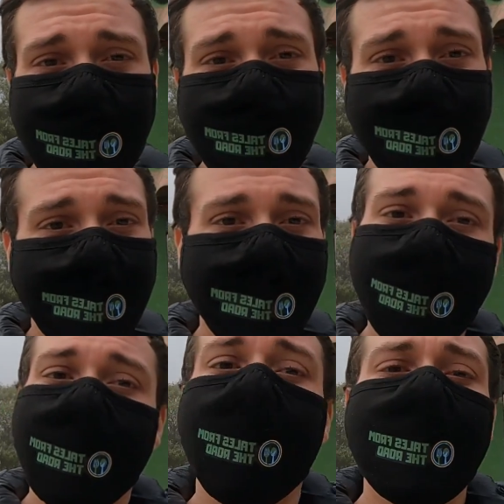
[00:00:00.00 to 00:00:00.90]
leaves
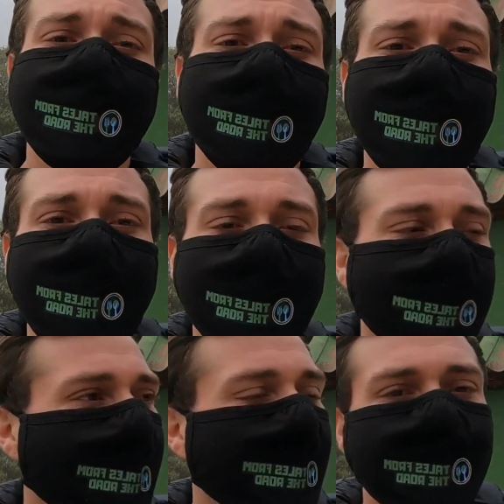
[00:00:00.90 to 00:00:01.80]
across from
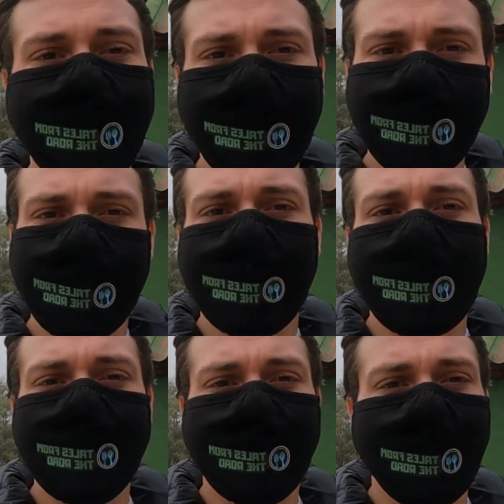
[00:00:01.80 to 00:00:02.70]
the Teatro
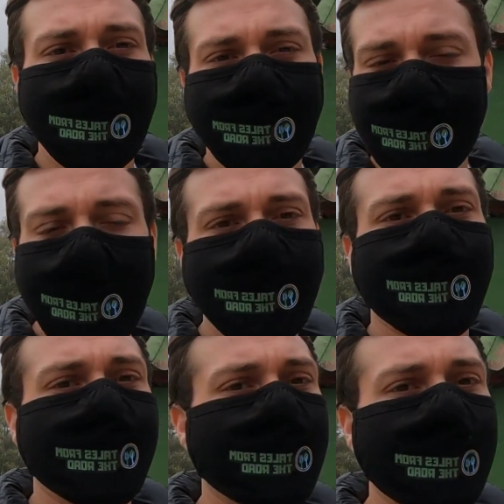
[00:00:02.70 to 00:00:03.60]
Nacional, the
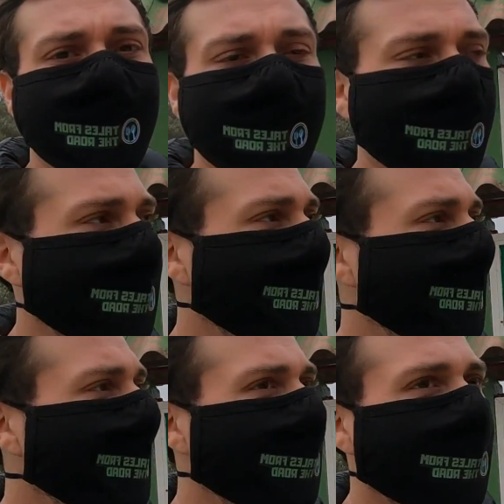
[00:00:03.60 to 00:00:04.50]
National Theater,
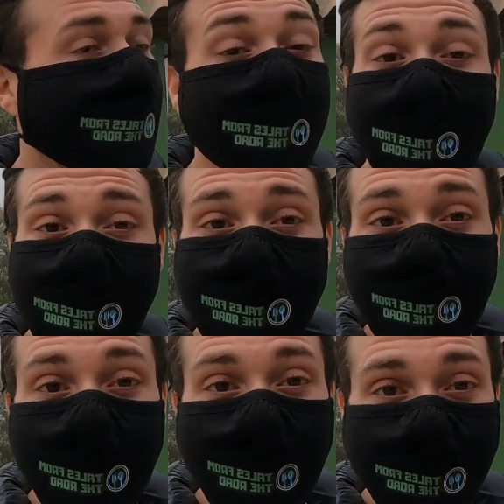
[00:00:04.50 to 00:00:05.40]
at 8 in the
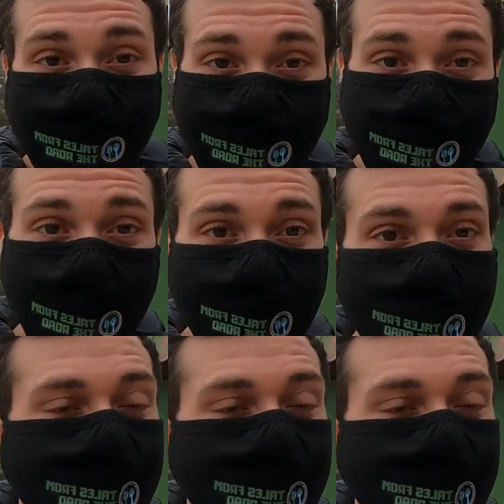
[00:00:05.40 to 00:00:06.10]
morning. So don't